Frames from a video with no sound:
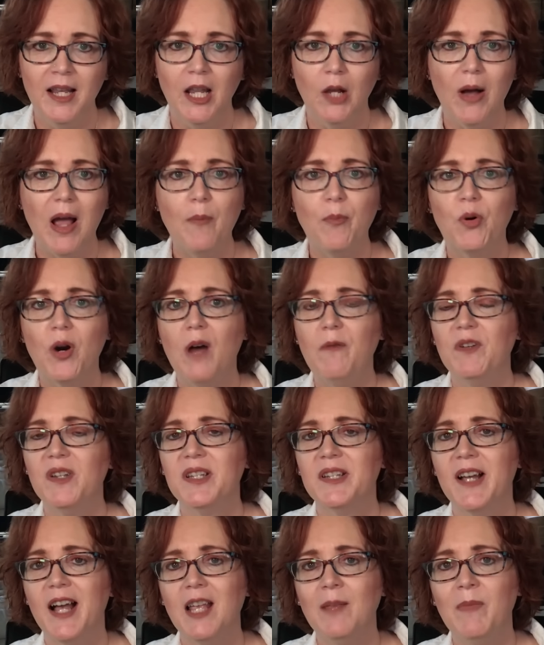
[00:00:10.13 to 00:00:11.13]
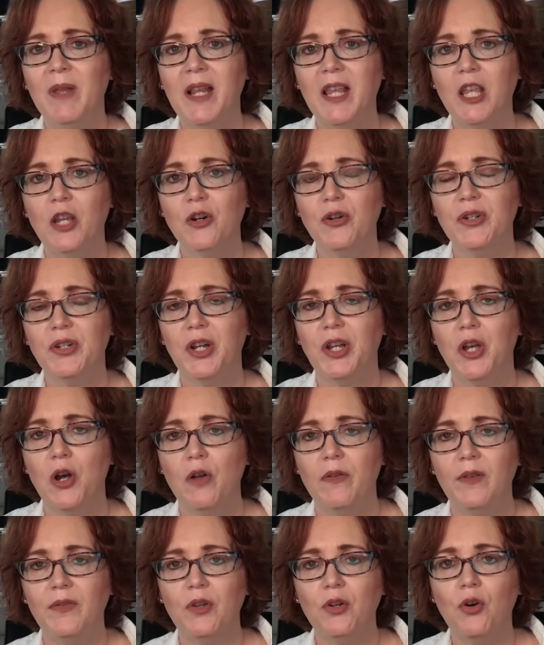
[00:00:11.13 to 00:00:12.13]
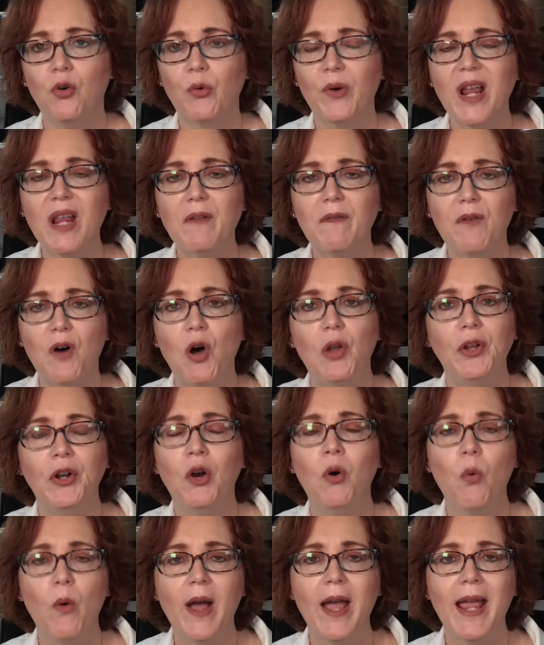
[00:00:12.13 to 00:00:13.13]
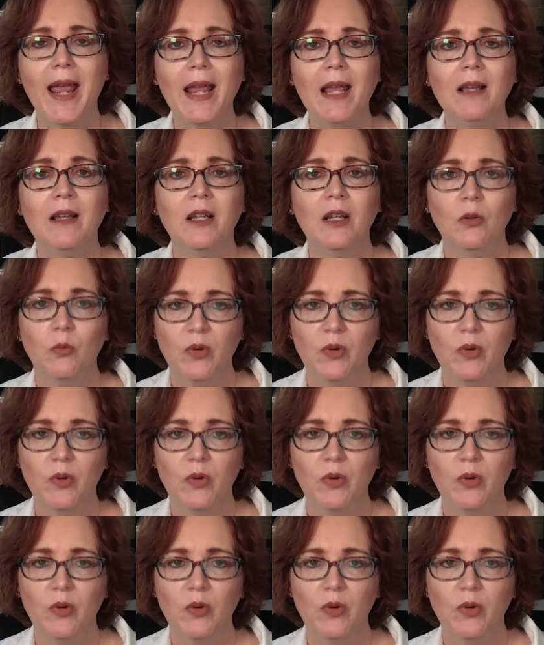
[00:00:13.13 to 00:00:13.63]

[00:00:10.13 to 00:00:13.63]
Now, I prophesied many years ago that the great falling away